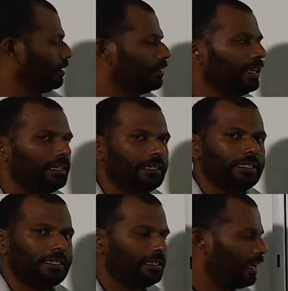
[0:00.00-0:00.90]
Think
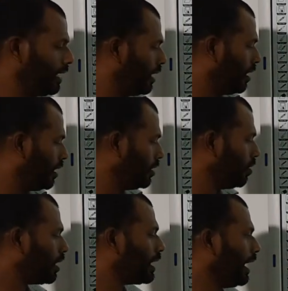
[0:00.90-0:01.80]
this is
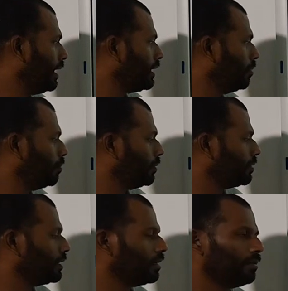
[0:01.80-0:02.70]
your client
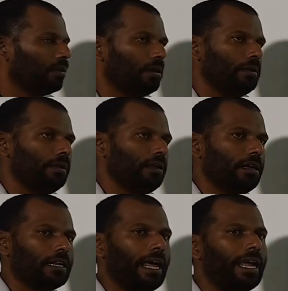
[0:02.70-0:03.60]
computer. A
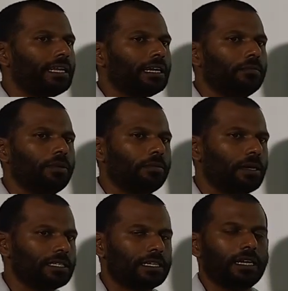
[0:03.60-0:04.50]
client computer
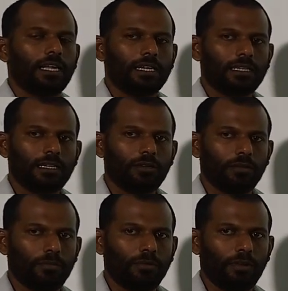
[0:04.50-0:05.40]
must connect it.
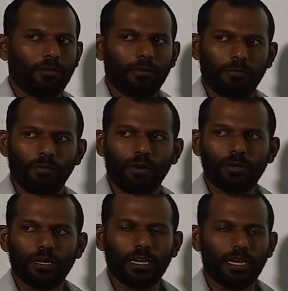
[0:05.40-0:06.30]
If you want
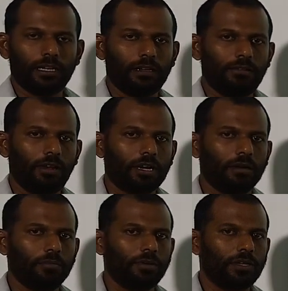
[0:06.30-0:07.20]
to connect your
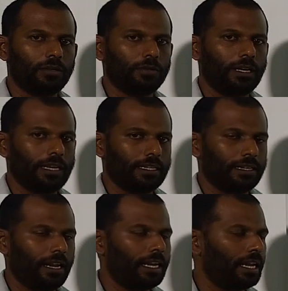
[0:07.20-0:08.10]
computer to the
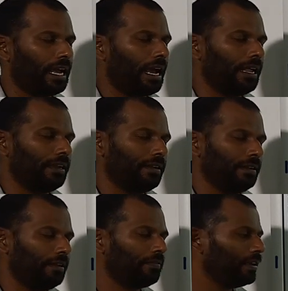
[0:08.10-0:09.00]
internet,
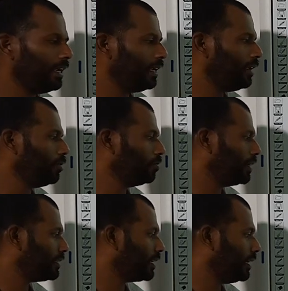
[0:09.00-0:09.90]
definitely you
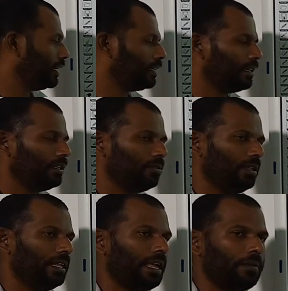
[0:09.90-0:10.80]
must connect it to
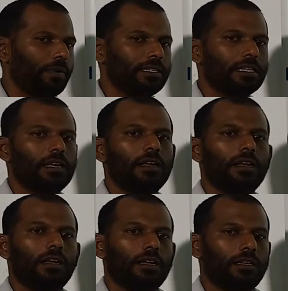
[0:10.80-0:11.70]
that means
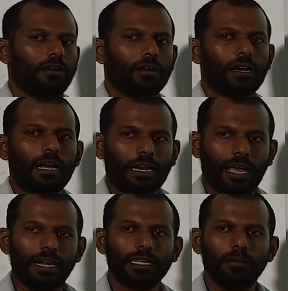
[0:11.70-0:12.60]
your
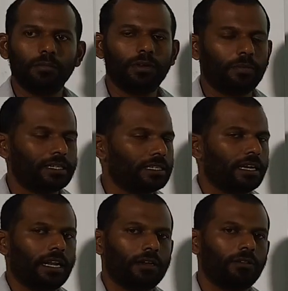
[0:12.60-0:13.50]
client computer must
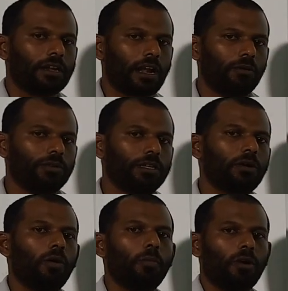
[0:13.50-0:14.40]
connect to the router
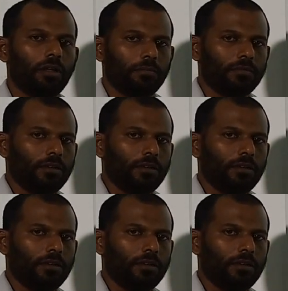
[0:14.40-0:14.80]
or modem.